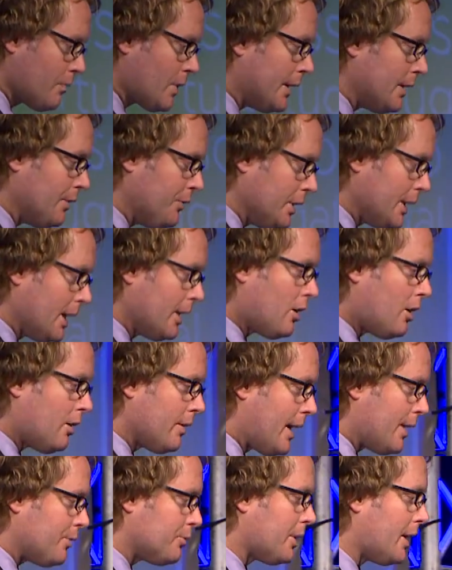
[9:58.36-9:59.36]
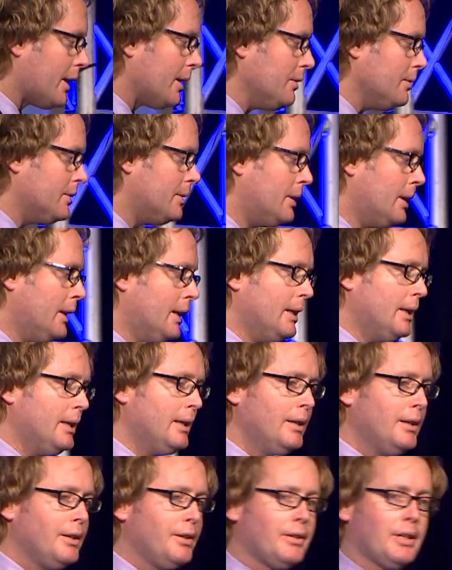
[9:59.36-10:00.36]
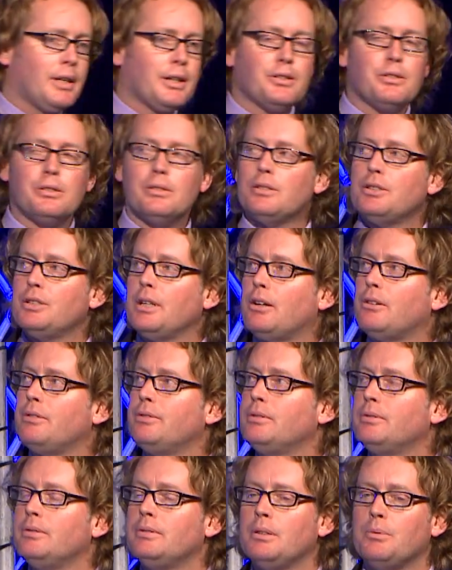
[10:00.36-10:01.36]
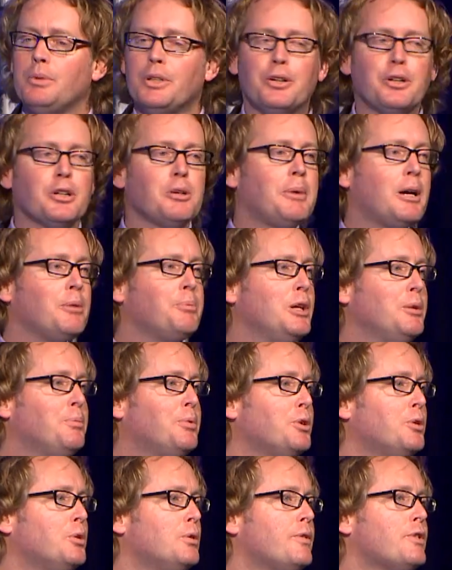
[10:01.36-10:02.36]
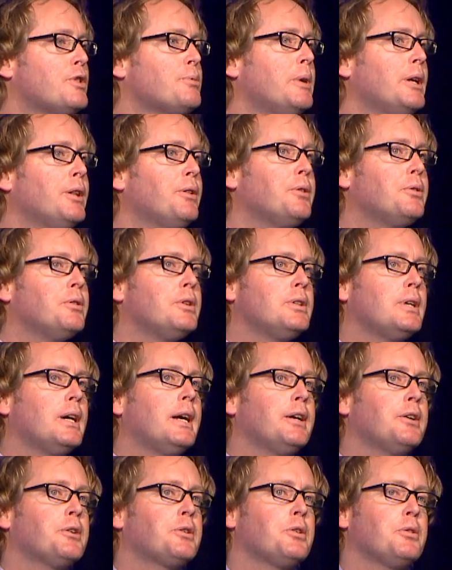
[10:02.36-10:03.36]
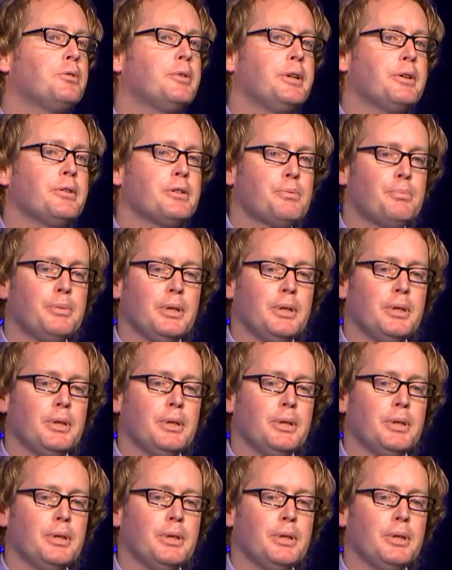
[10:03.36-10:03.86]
And if you get all that right, then it's the shelf. And we heard about people who have spent their entire careers